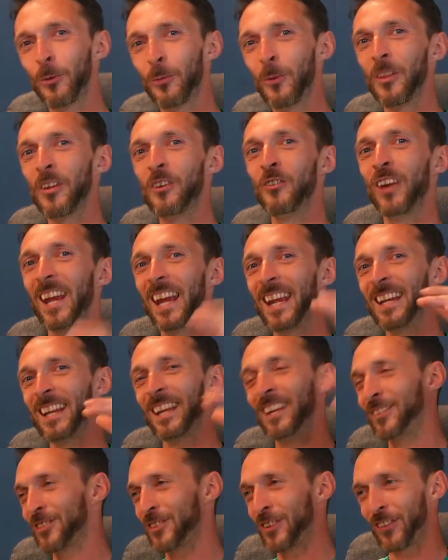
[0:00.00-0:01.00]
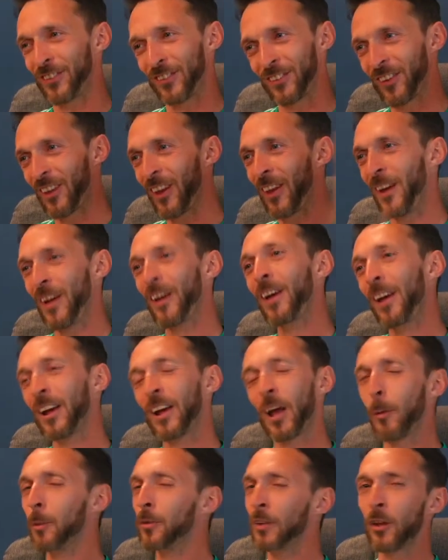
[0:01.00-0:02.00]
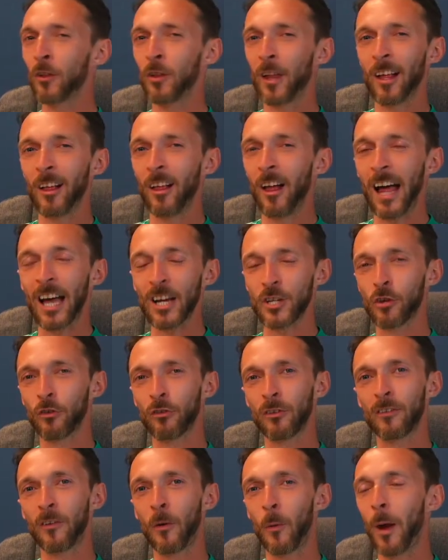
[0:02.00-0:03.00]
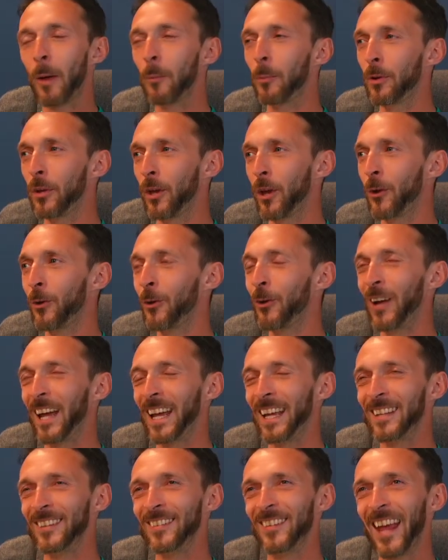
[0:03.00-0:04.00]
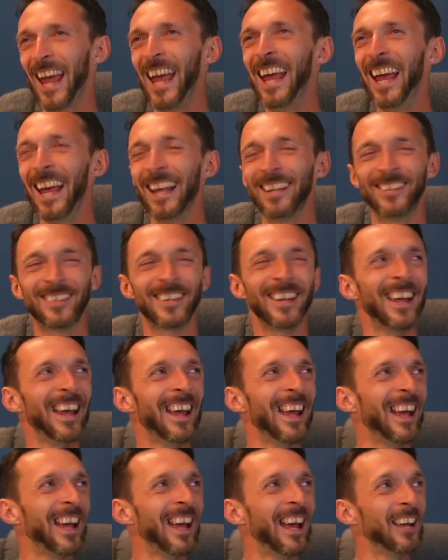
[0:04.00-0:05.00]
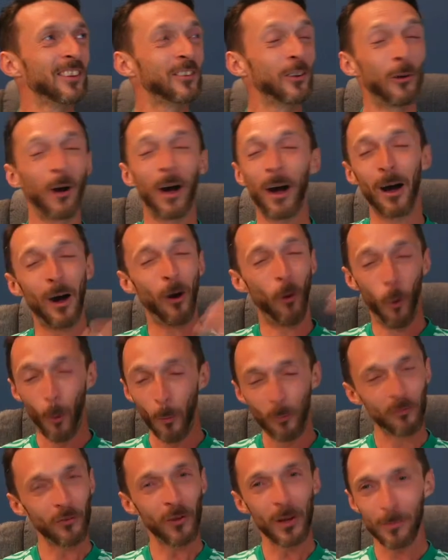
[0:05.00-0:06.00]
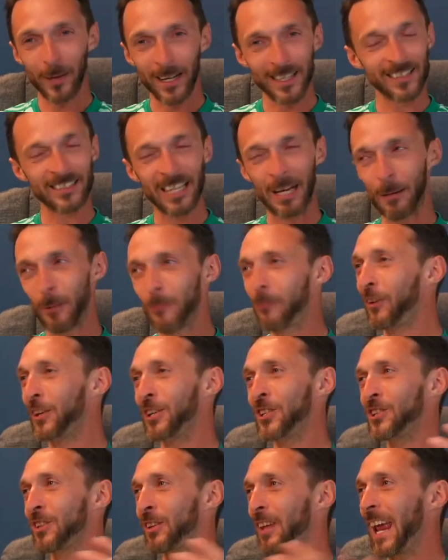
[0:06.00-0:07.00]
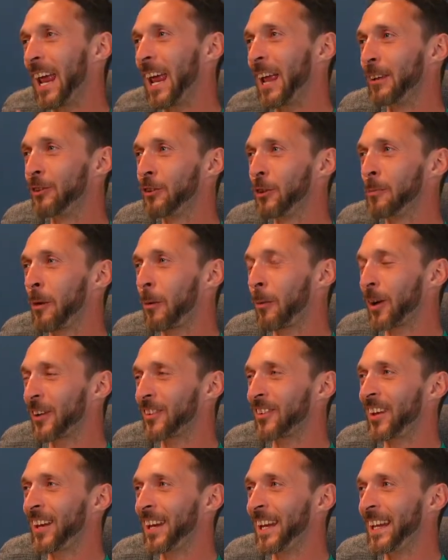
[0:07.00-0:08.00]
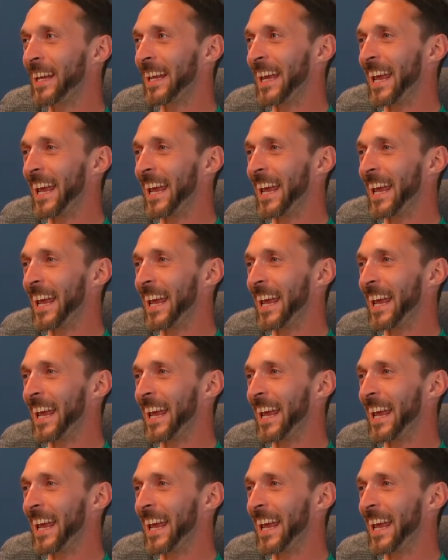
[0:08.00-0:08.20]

the rain is just coming down like lashes of a whip, you know, and it's... So hopefully by the time I'm finished doing my work tonight,